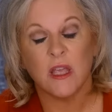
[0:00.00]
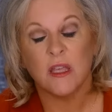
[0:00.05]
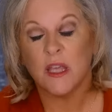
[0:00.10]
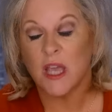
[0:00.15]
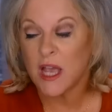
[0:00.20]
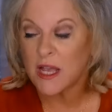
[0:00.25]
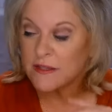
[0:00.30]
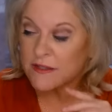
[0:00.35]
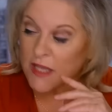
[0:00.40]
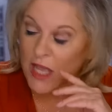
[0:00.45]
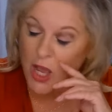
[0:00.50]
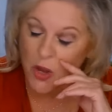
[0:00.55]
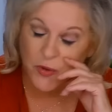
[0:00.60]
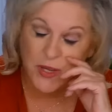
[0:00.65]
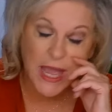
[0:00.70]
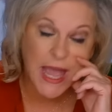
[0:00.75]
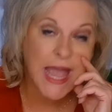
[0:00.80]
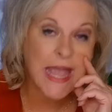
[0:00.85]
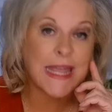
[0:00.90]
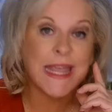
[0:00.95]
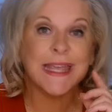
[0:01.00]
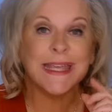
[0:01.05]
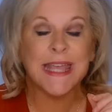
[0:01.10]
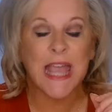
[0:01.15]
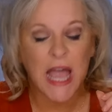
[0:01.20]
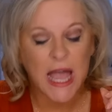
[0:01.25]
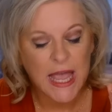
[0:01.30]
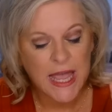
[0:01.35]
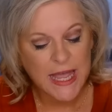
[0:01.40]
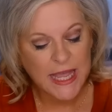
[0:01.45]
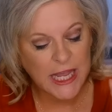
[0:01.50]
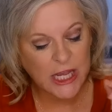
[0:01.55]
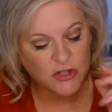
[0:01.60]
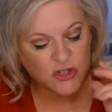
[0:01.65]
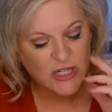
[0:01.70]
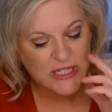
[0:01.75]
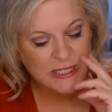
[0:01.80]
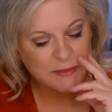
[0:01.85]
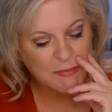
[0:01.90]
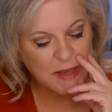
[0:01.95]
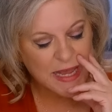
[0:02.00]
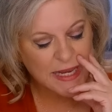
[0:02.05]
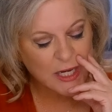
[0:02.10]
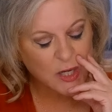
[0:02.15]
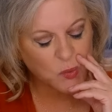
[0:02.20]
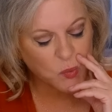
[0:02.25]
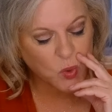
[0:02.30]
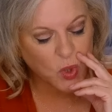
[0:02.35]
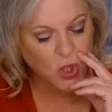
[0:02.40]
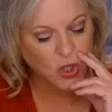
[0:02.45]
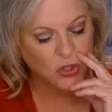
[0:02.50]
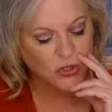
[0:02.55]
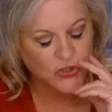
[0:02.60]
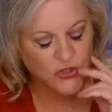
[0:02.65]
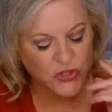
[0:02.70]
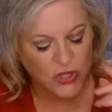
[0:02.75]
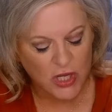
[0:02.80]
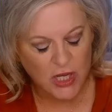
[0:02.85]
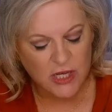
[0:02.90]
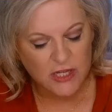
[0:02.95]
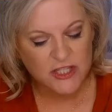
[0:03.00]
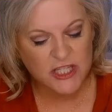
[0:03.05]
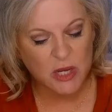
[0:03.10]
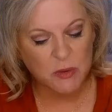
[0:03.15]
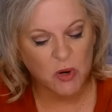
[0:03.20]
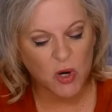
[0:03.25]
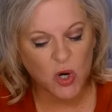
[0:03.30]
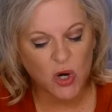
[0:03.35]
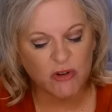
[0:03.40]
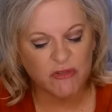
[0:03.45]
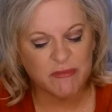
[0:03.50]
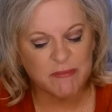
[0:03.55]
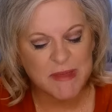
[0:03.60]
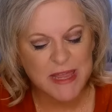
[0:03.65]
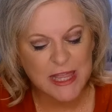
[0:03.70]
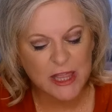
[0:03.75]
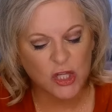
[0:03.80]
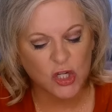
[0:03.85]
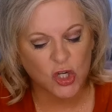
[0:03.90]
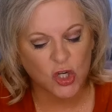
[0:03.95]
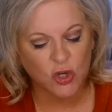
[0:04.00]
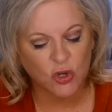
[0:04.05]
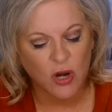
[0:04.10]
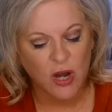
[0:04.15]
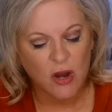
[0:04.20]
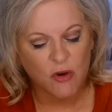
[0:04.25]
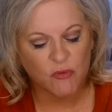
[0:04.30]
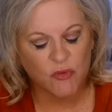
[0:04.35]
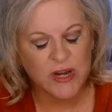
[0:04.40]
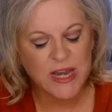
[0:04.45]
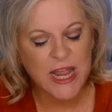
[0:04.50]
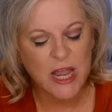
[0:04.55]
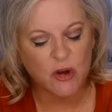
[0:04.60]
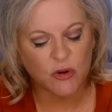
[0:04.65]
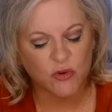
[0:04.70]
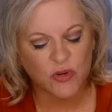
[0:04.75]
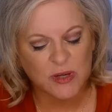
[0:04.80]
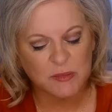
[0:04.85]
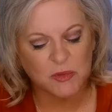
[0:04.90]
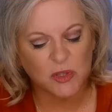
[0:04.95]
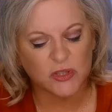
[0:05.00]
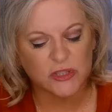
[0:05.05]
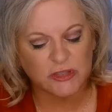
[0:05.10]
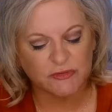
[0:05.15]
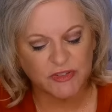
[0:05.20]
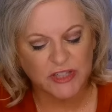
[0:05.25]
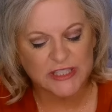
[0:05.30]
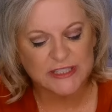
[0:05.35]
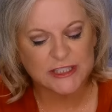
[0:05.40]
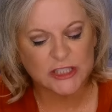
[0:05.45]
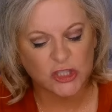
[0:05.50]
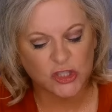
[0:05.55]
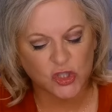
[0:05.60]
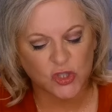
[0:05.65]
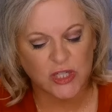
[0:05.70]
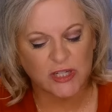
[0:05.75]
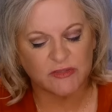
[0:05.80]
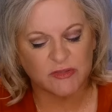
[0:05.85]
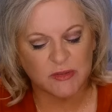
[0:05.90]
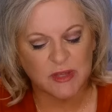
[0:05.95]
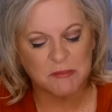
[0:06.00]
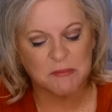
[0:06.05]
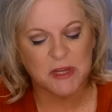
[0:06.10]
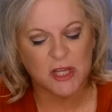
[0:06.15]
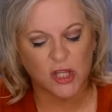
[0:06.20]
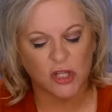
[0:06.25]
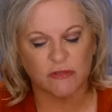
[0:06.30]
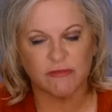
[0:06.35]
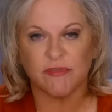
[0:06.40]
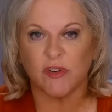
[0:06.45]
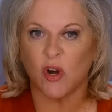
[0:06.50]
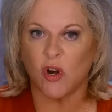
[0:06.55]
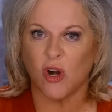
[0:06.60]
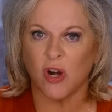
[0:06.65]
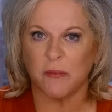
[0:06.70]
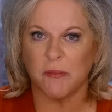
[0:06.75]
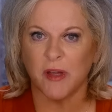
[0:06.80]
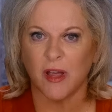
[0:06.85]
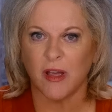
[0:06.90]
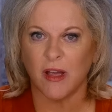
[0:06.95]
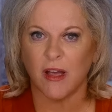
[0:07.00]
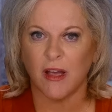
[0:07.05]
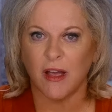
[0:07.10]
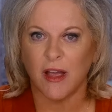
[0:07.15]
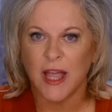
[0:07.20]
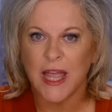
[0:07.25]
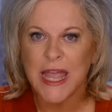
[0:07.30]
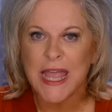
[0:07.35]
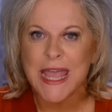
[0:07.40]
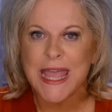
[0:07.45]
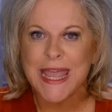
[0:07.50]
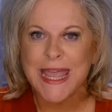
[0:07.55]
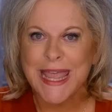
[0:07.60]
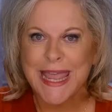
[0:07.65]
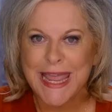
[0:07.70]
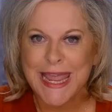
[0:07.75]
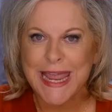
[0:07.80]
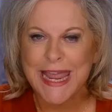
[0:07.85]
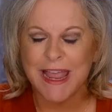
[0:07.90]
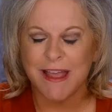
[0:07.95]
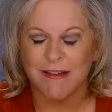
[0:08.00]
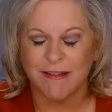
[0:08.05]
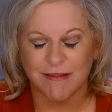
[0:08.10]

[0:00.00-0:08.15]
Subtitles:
Yes. Okay. Yeah. He just made it worse. So Irv Miller, renowned criminal defense attorney from the Miller firm, he